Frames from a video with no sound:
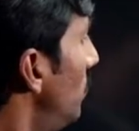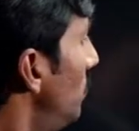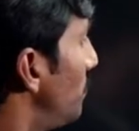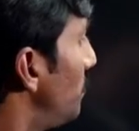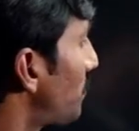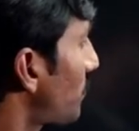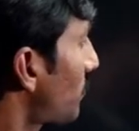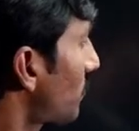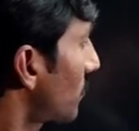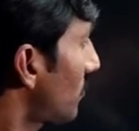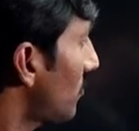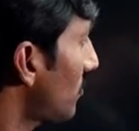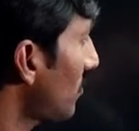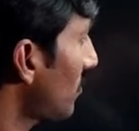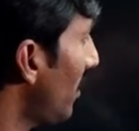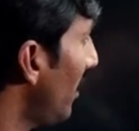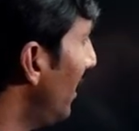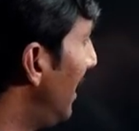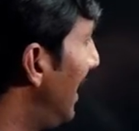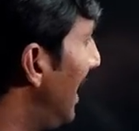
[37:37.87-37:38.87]
to
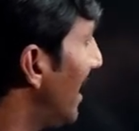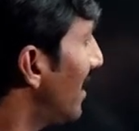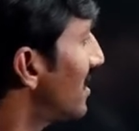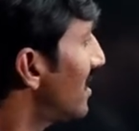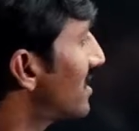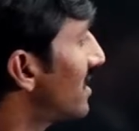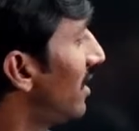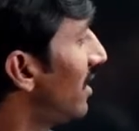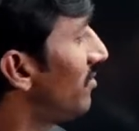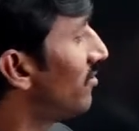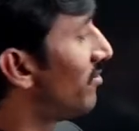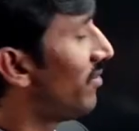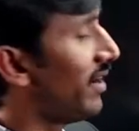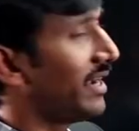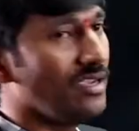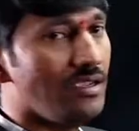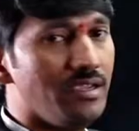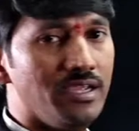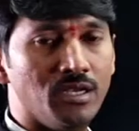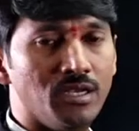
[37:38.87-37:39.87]
X and
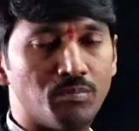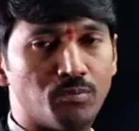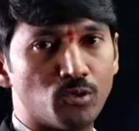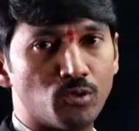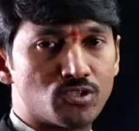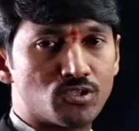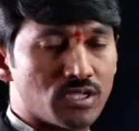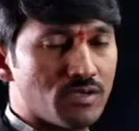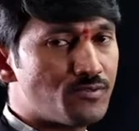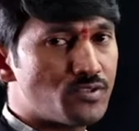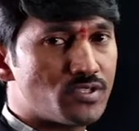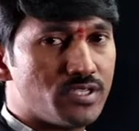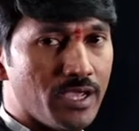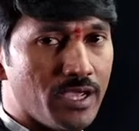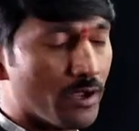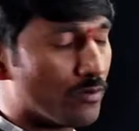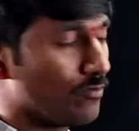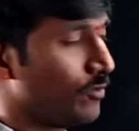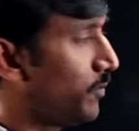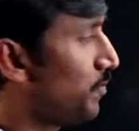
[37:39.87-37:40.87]
Y inputs of
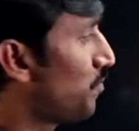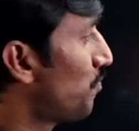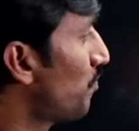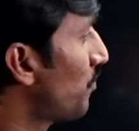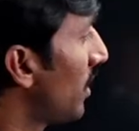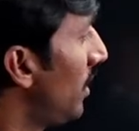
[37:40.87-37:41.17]
CRO.